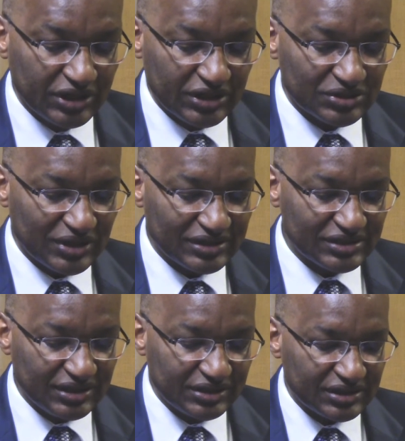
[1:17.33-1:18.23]
So
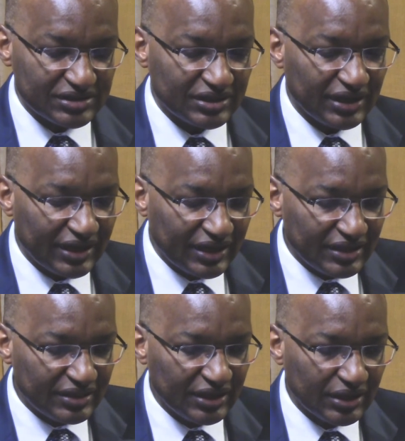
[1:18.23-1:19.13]
that's interesting, and I
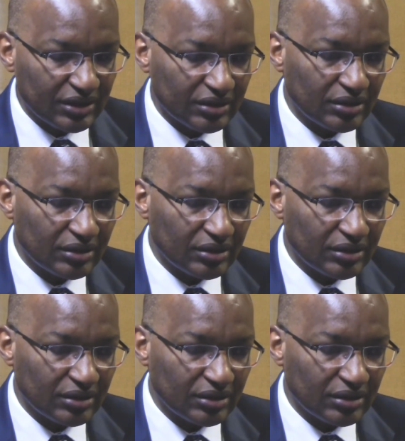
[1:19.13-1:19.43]
think